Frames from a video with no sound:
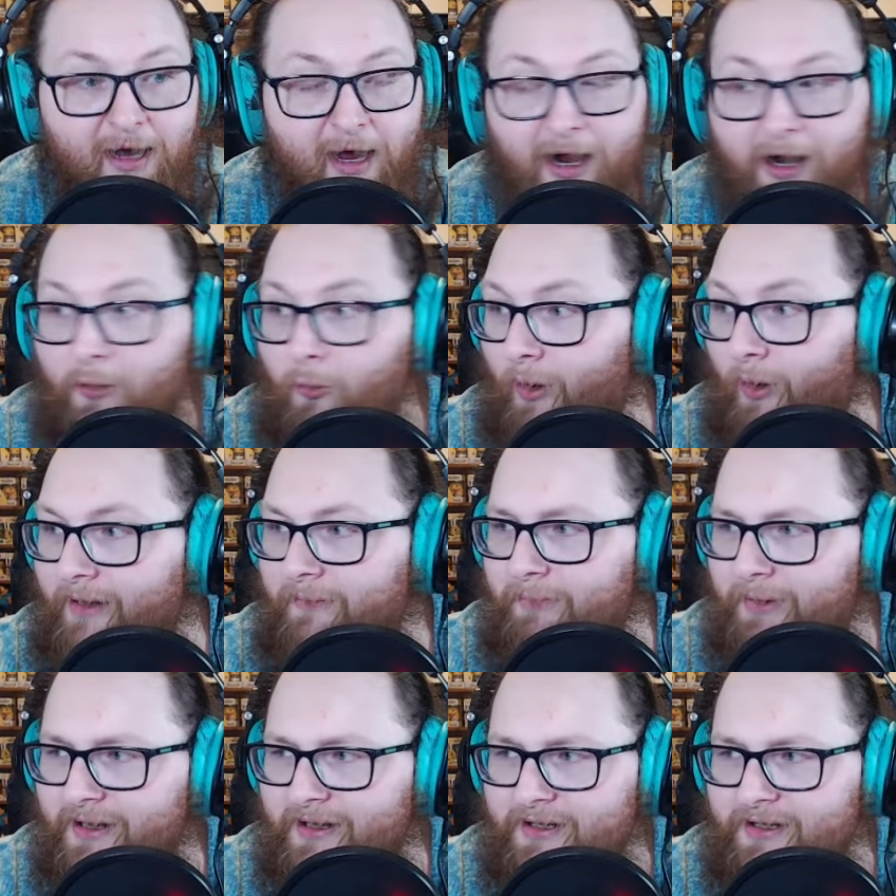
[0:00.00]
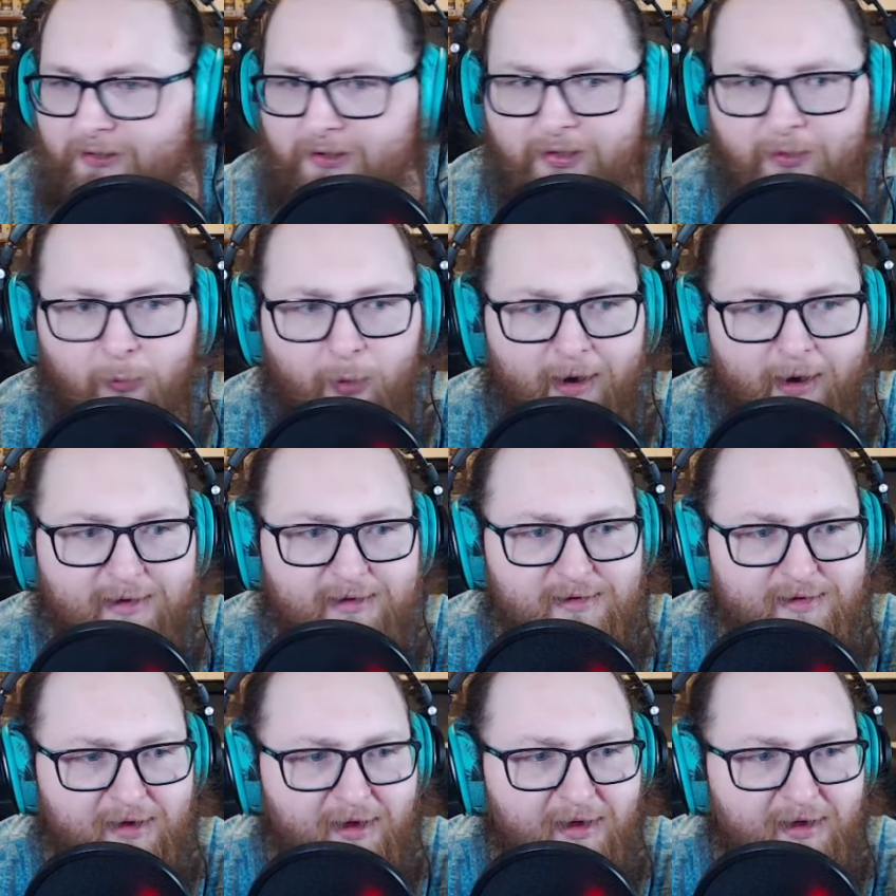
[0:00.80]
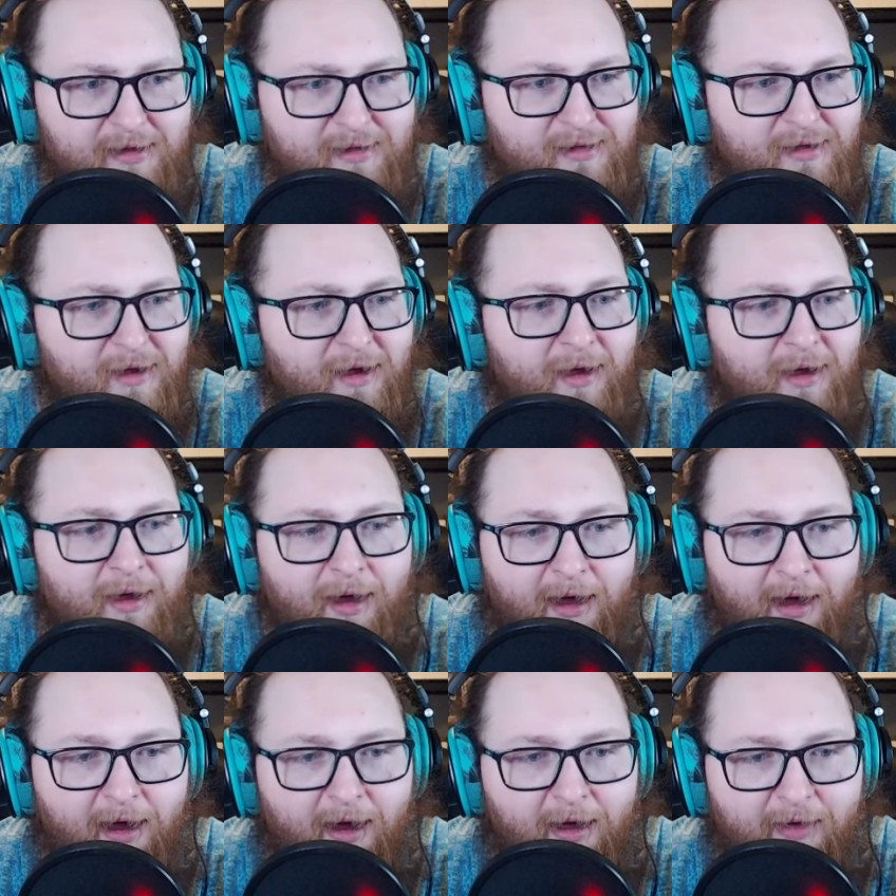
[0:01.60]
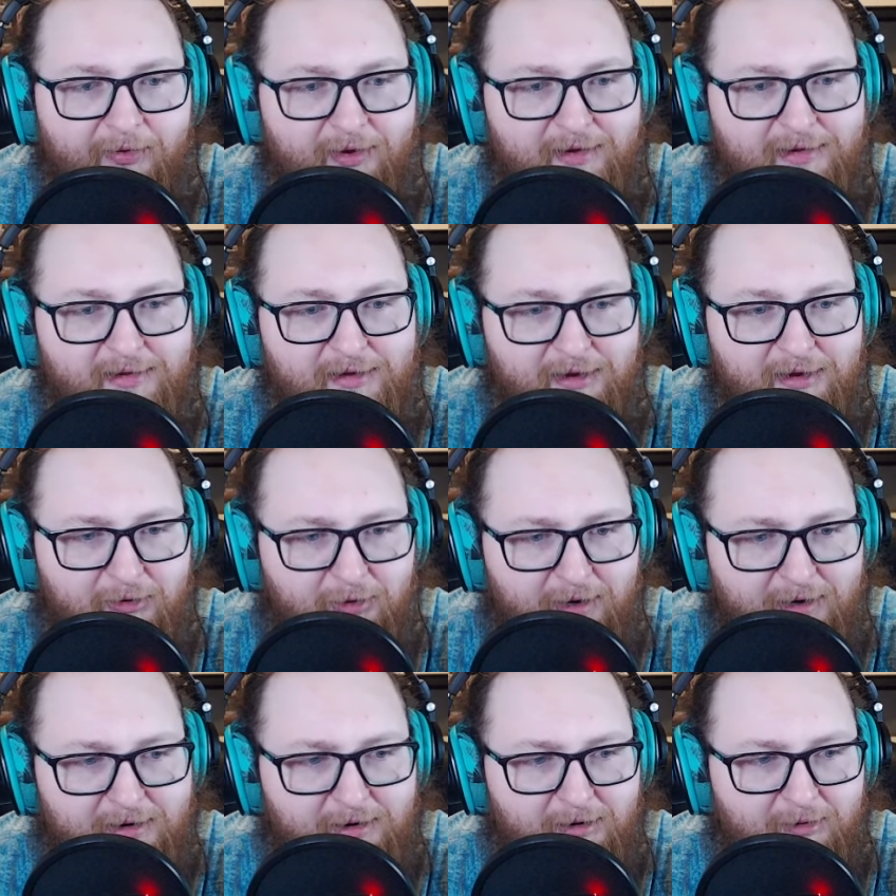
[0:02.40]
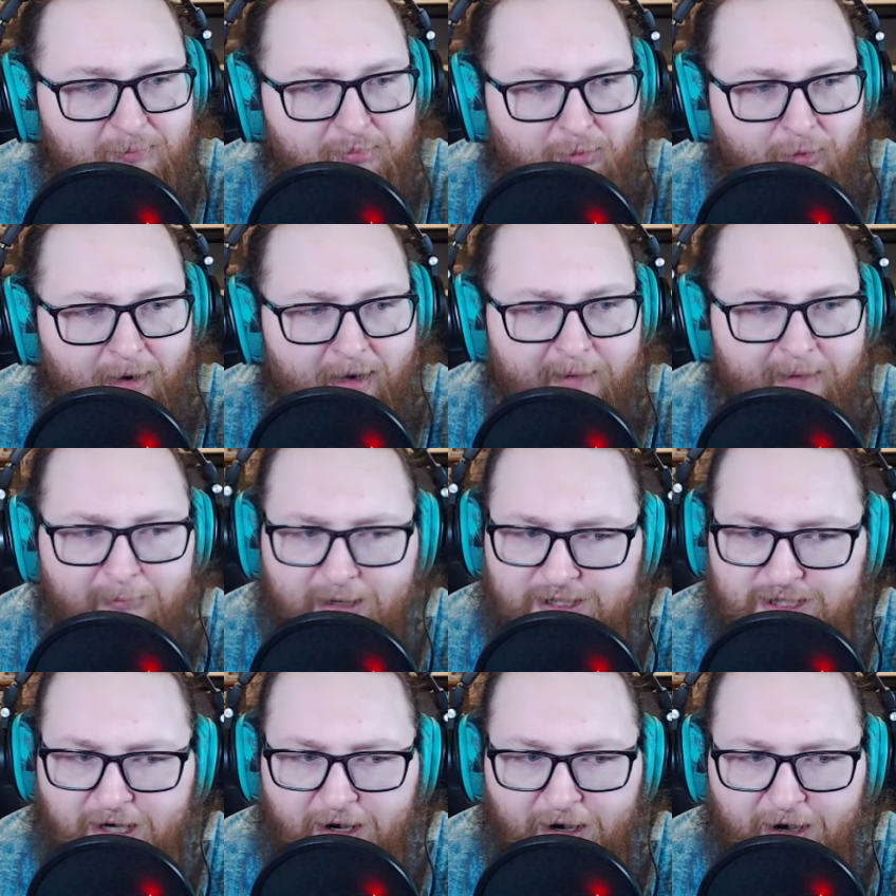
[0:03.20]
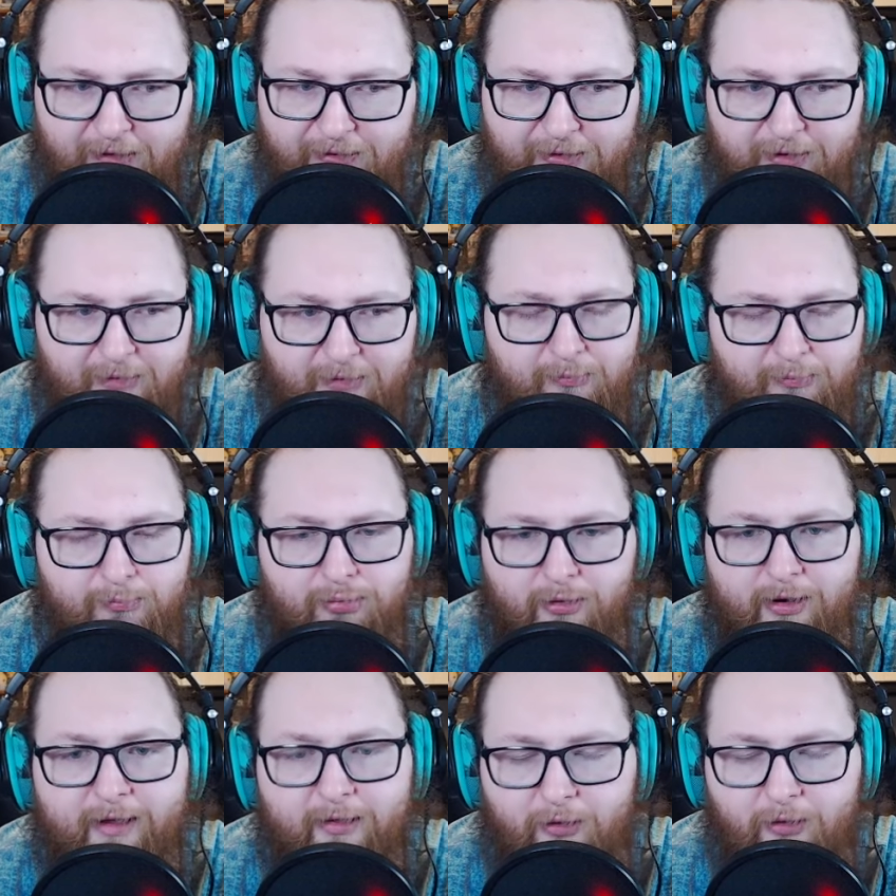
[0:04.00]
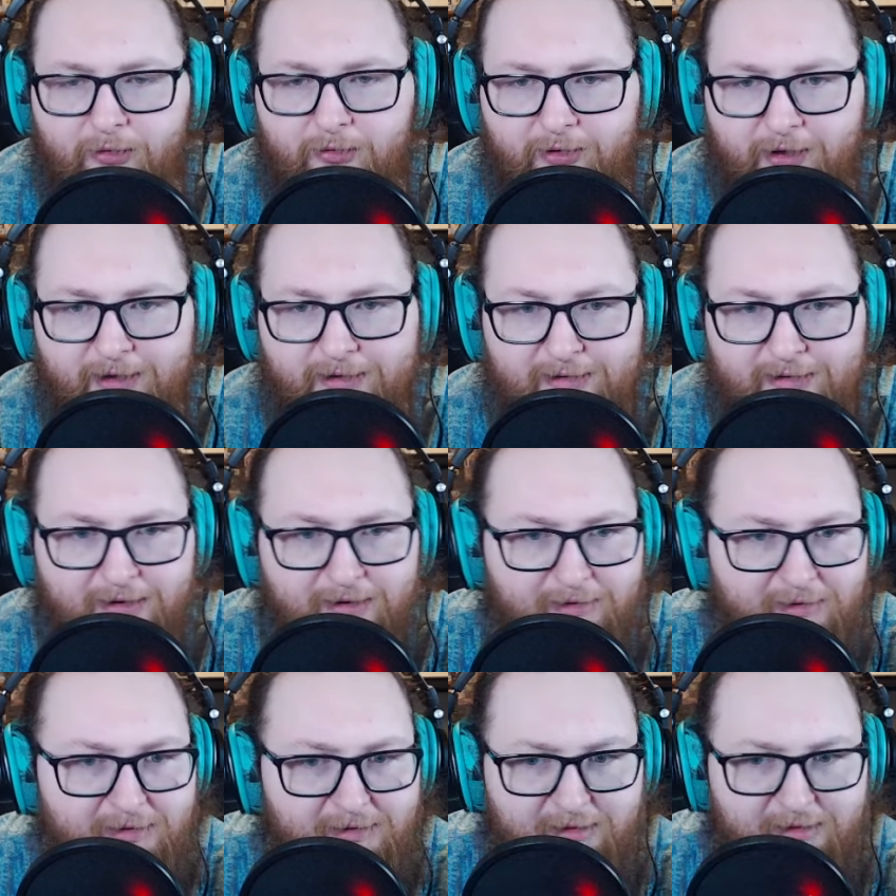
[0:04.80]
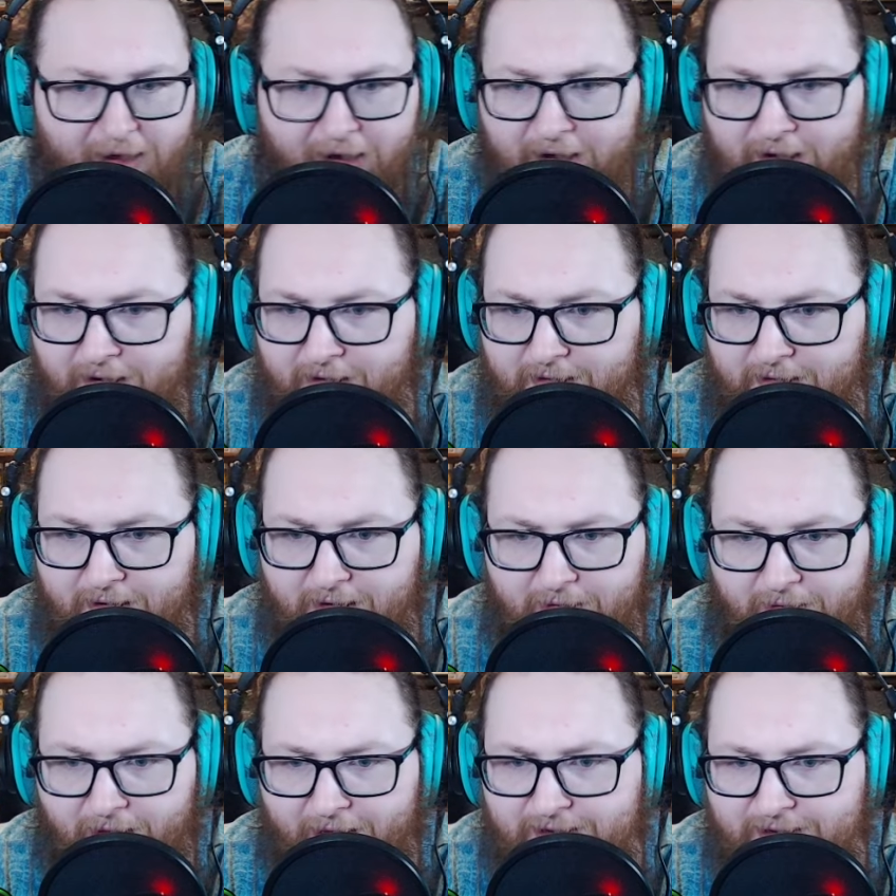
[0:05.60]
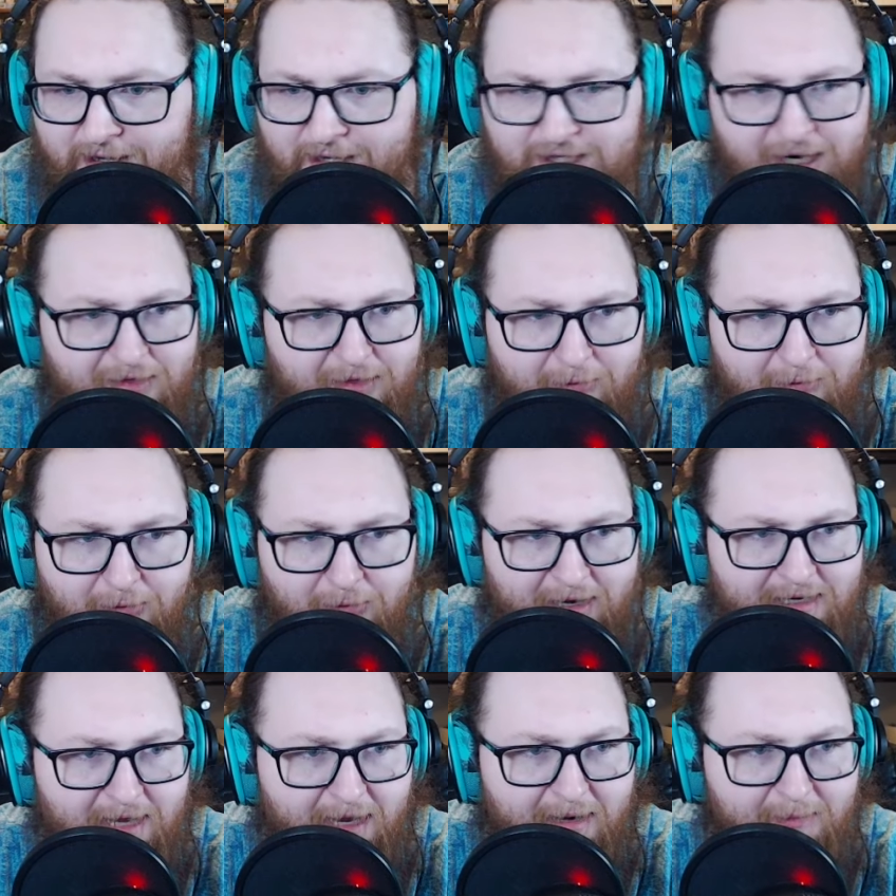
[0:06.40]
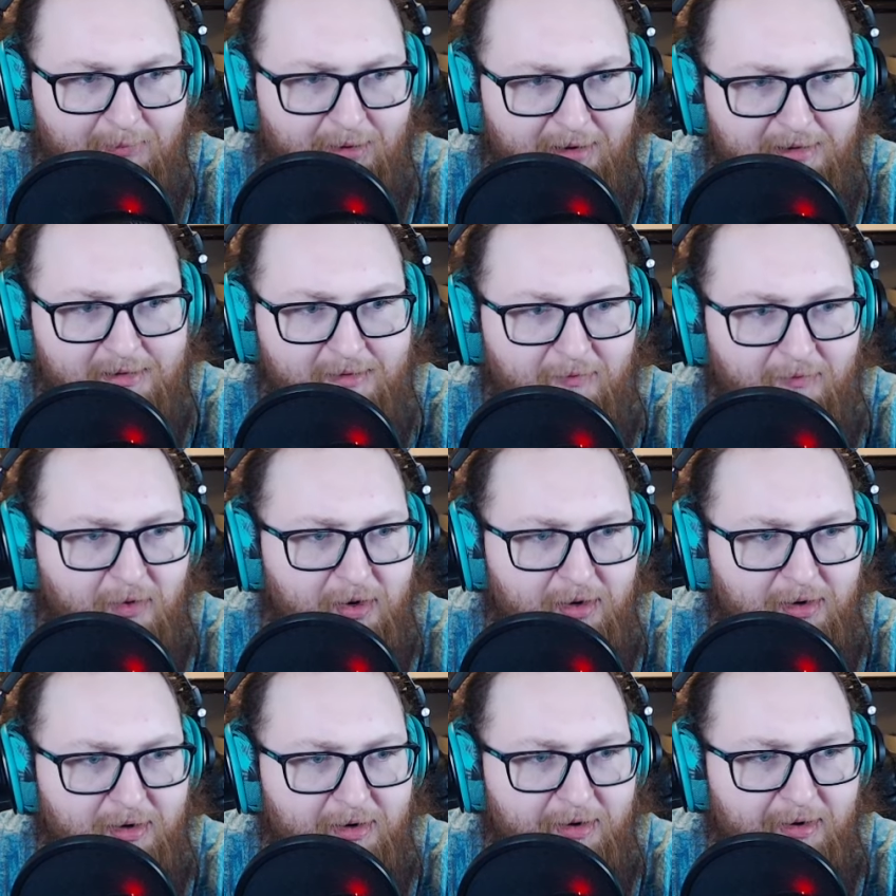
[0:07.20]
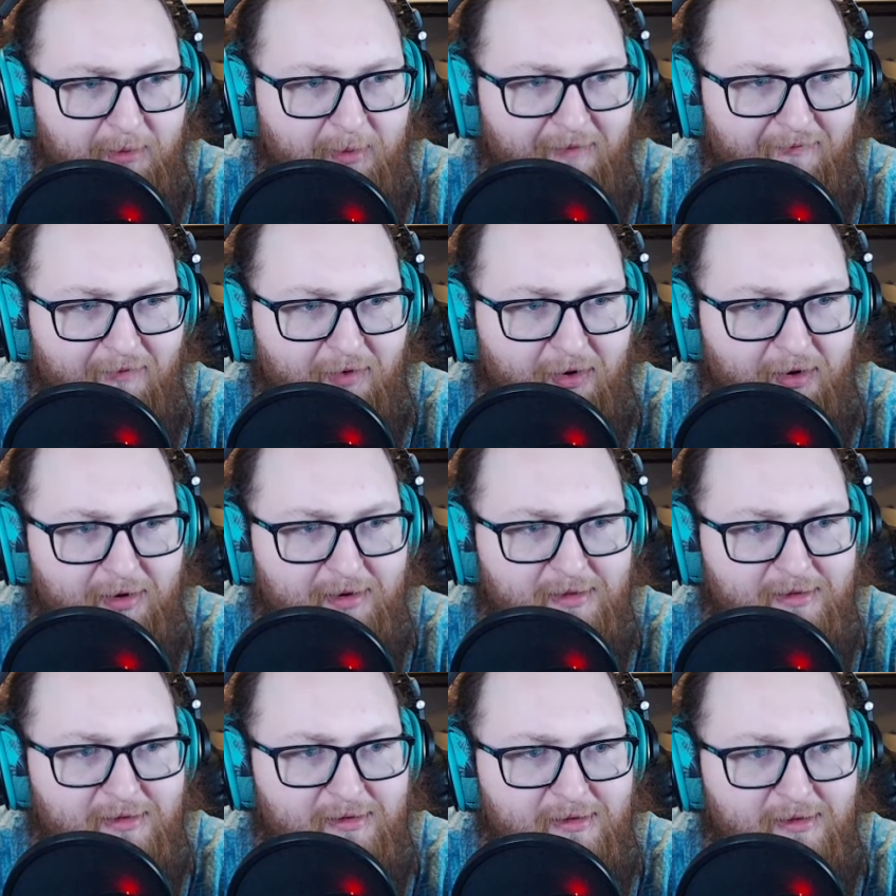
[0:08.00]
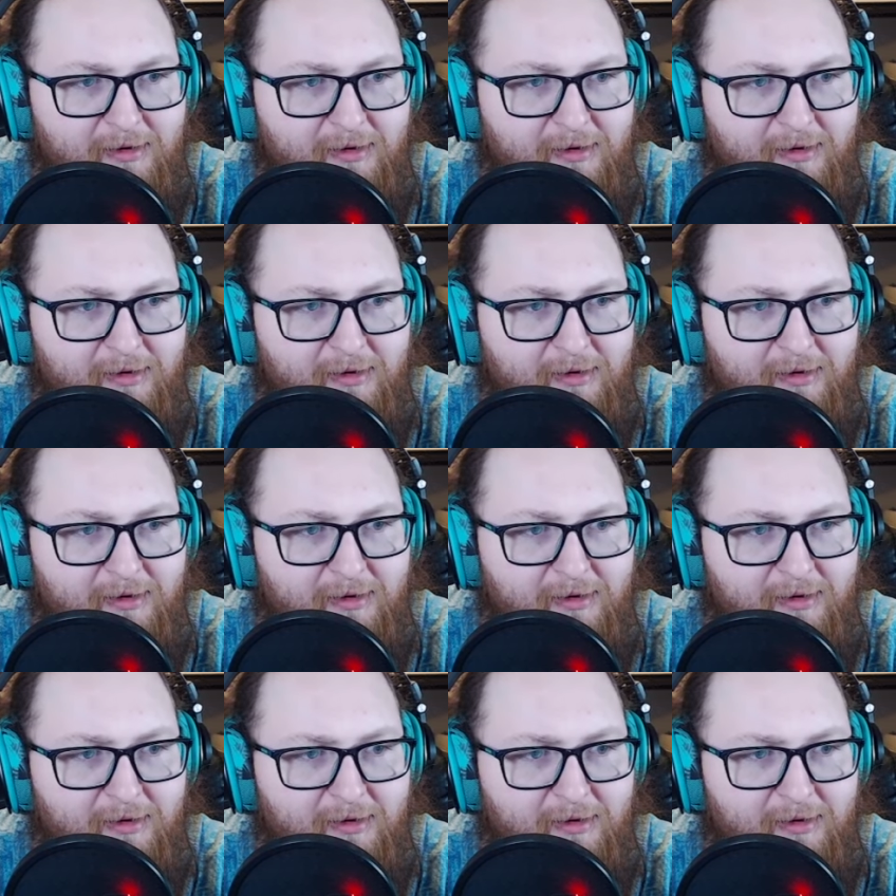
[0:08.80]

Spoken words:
quite a bit during the YCS. These secrets are pretty much gone. They're pretty low listings, and last I checked, they were like $10 for near mint firsts.